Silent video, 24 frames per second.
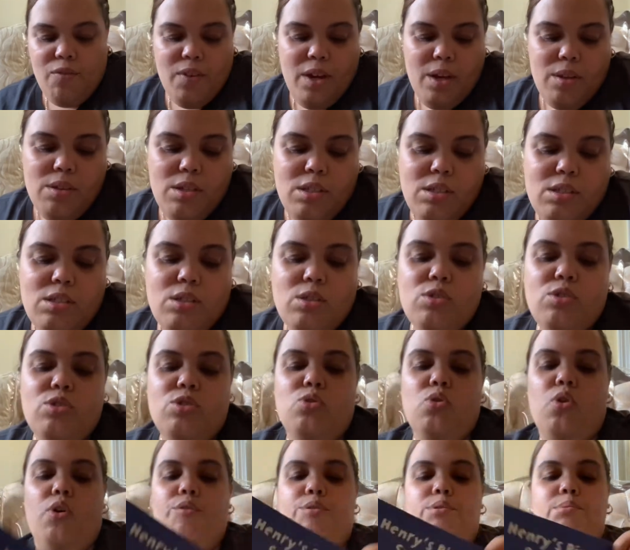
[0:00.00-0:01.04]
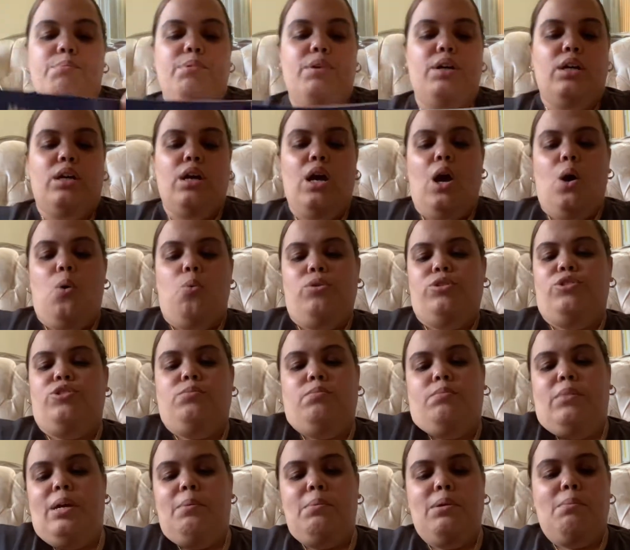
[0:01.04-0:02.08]
found this little storybook, which
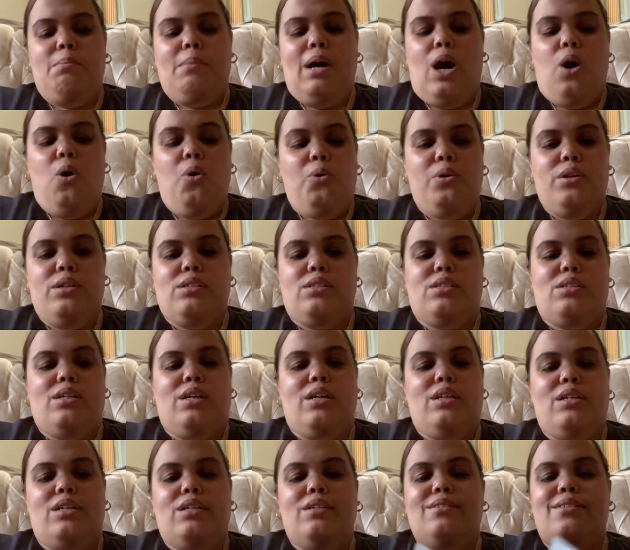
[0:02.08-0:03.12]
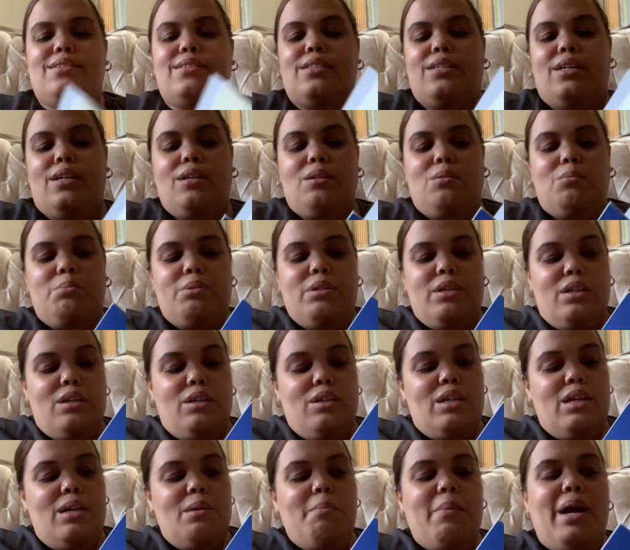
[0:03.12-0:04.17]
maybe my oldest son, he's 10, but
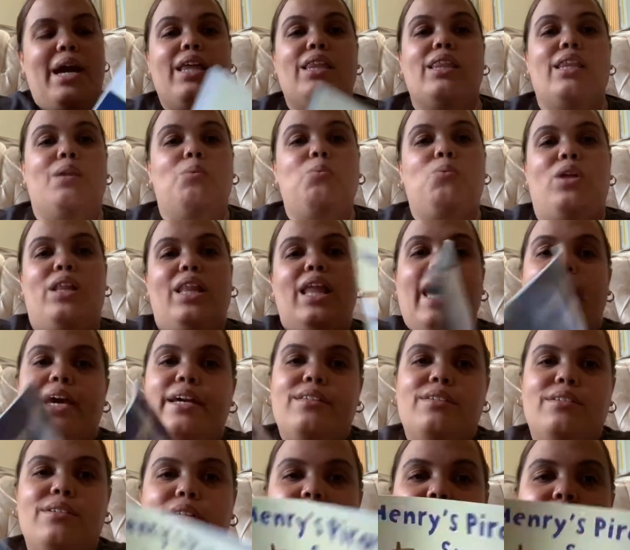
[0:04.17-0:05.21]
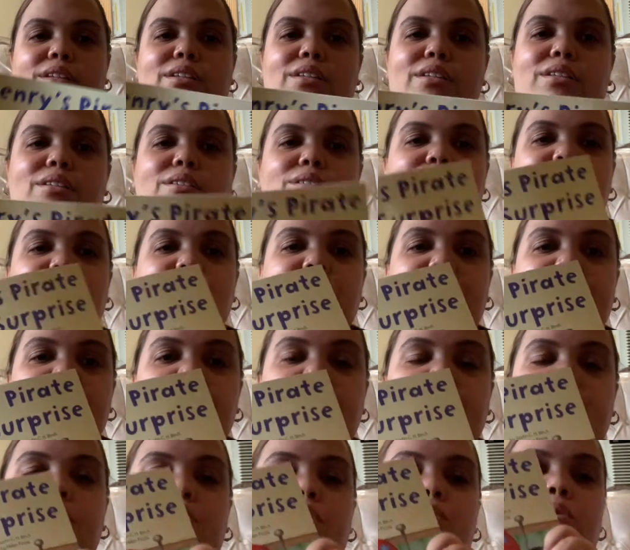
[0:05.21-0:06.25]
he might like to read
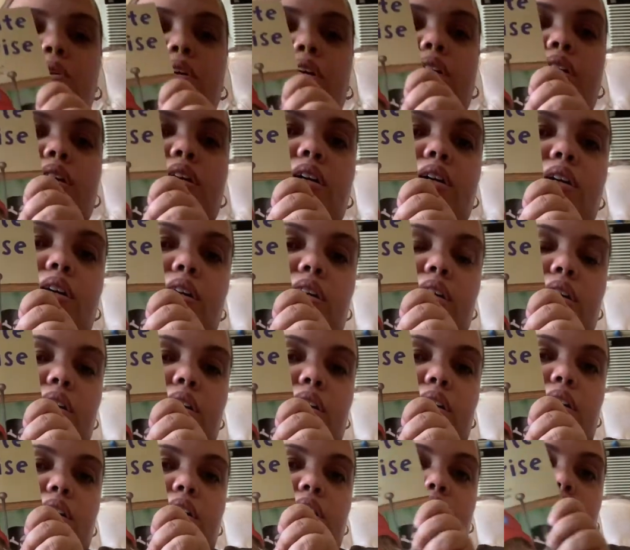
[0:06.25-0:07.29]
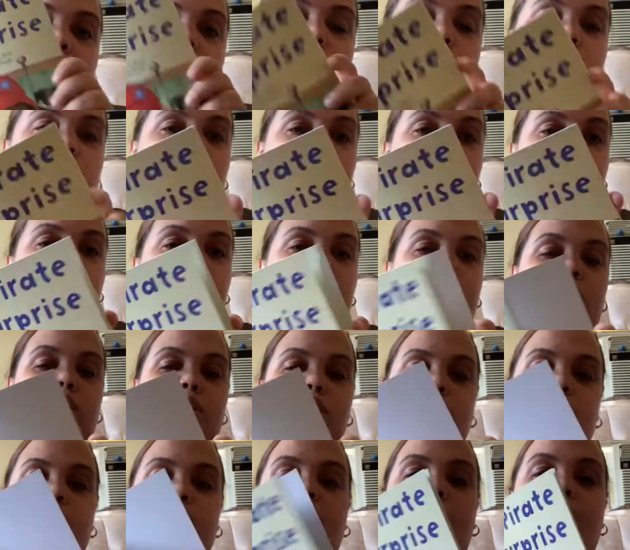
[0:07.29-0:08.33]
it or it's a good book. It's
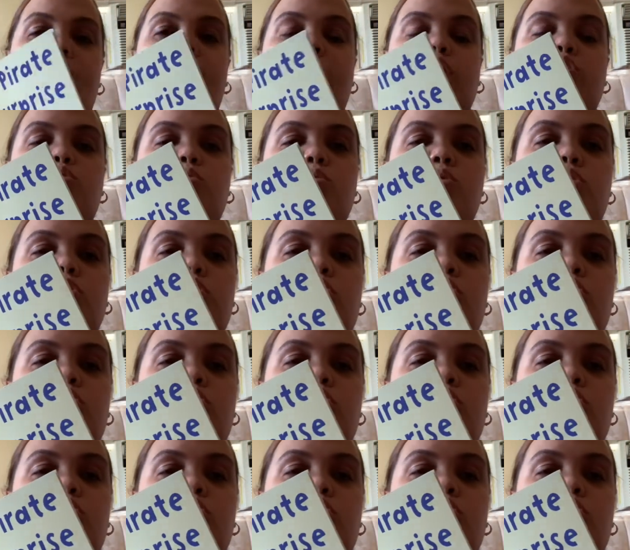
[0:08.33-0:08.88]
like an actual